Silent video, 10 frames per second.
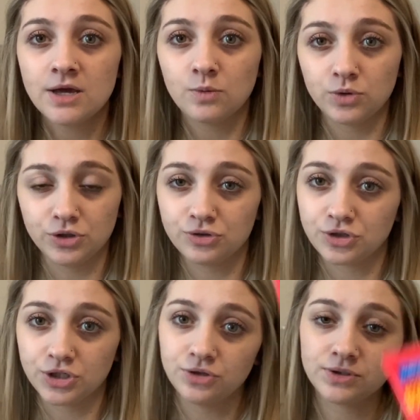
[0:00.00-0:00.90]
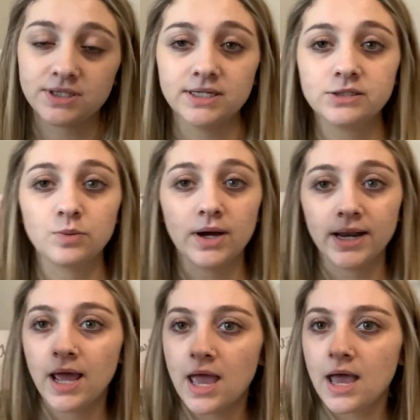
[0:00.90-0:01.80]
will usually use this
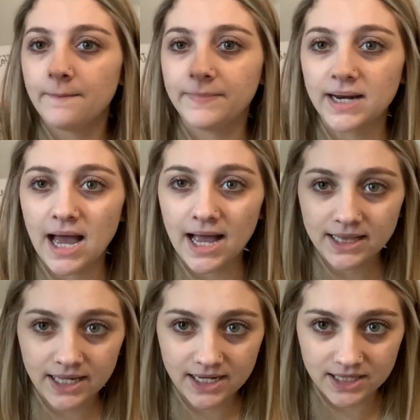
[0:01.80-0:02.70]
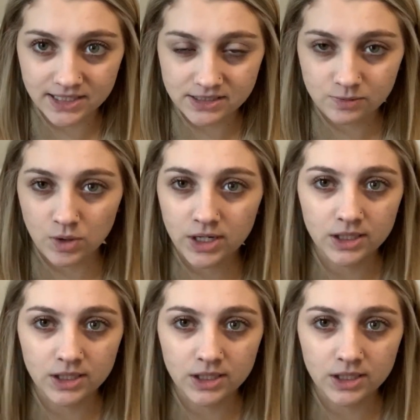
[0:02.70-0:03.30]
one, but I like this one.